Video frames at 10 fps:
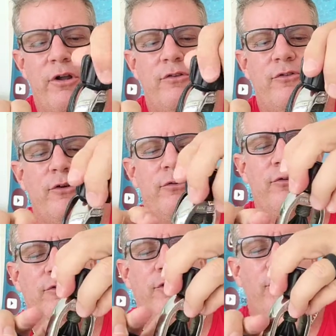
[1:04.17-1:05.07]

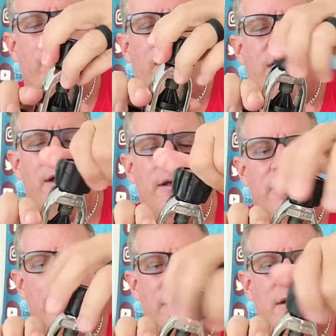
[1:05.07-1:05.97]
students to
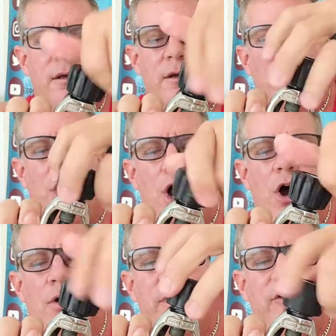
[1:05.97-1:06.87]

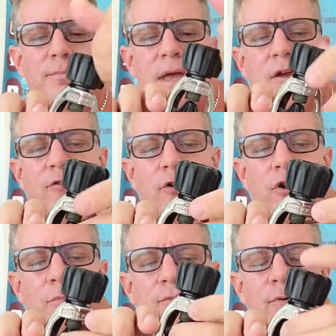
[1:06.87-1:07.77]
always make sure
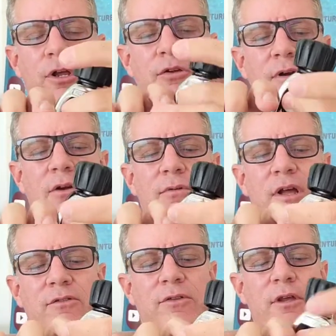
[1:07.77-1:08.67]
before you do any
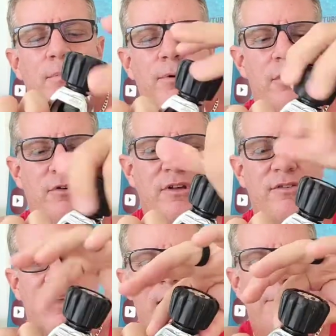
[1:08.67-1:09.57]
rinse that you put your
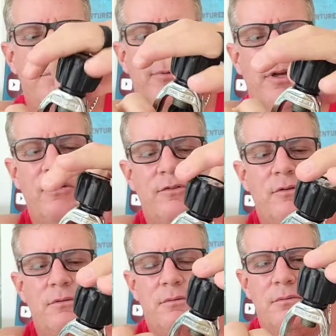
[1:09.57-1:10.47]
dust cap in place,
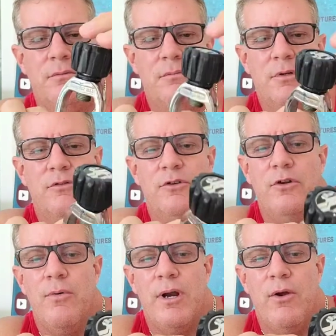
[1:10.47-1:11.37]
because you
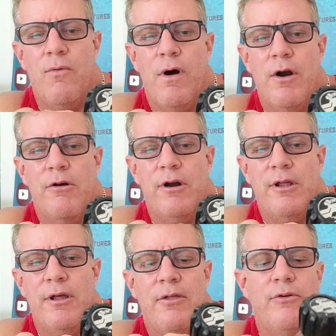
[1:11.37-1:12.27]
don't want any water or
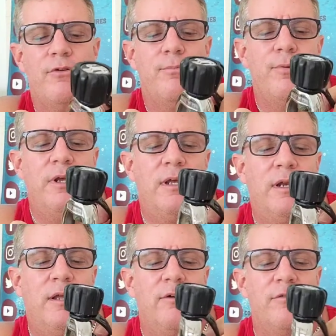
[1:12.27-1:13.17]
any other debris
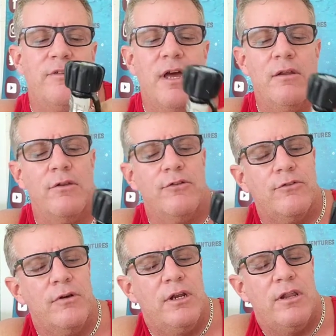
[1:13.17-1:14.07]
getting in there. It's got a little
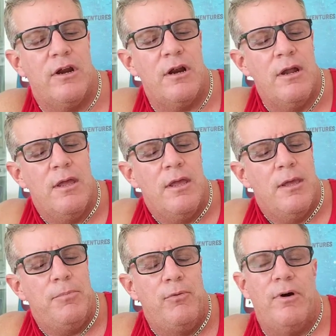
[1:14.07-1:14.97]
screen in there.
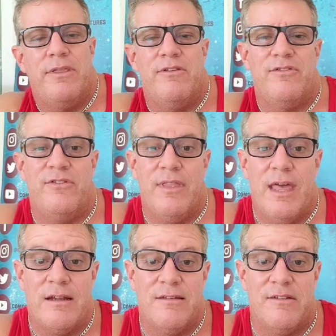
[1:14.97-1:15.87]
You want
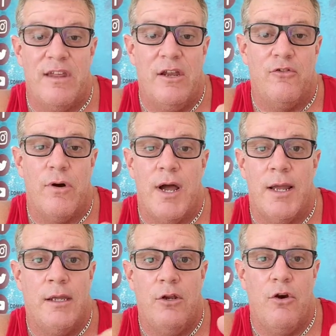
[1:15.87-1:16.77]
that to stay dry.
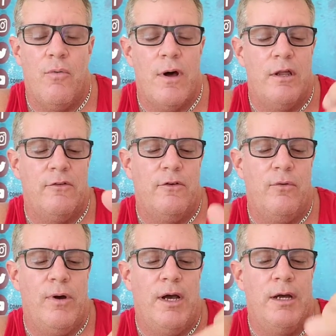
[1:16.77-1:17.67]
You don't want it
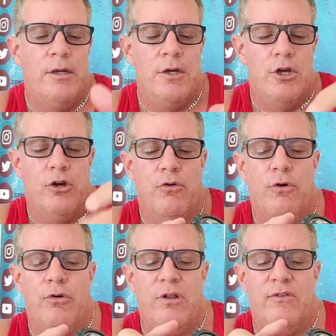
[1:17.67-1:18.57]
to
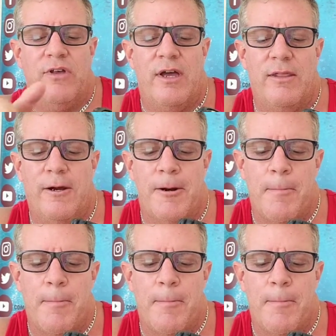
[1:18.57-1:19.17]
corrode inside there.